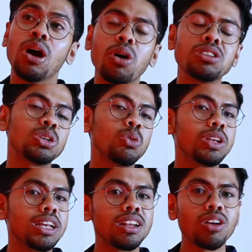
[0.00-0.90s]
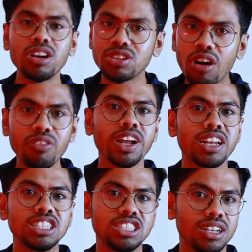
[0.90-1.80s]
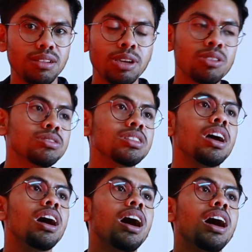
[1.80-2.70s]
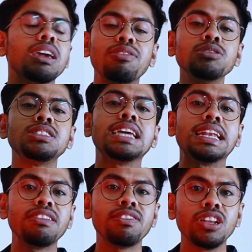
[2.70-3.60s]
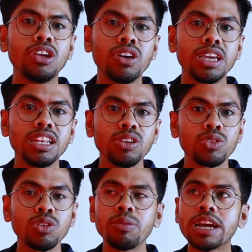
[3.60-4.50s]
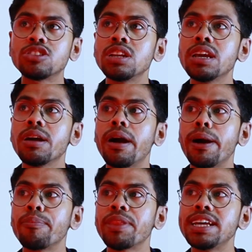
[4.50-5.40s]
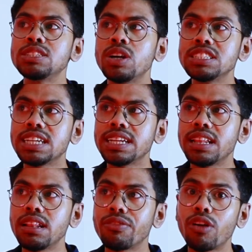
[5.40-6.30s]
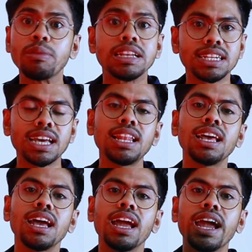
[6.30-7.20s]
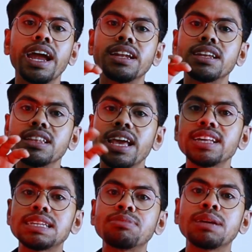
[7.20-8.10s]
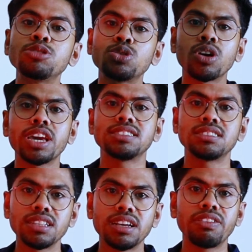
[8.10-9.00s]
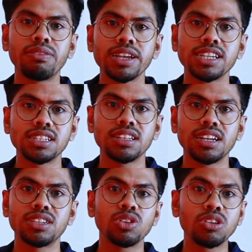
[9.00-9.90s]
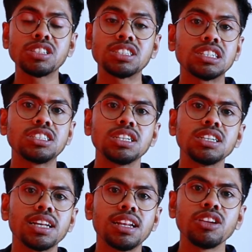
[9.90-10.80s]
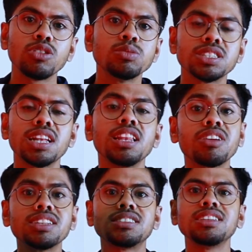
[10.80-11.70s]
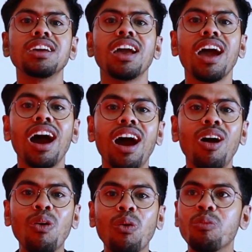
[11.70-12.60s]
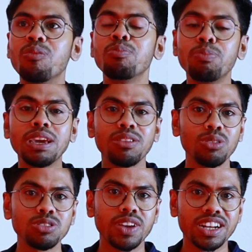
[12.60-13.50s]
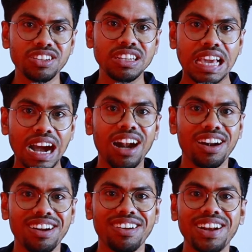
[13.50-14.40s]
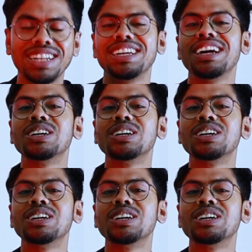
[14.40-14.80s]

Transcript: Also, we need lot of technician, because if you see any video in YouTube, actually there is one channel from Intel, and they sometimes showcase their fabrication there. So you can search Intel YouTube channel, you can see how big those factory are, right?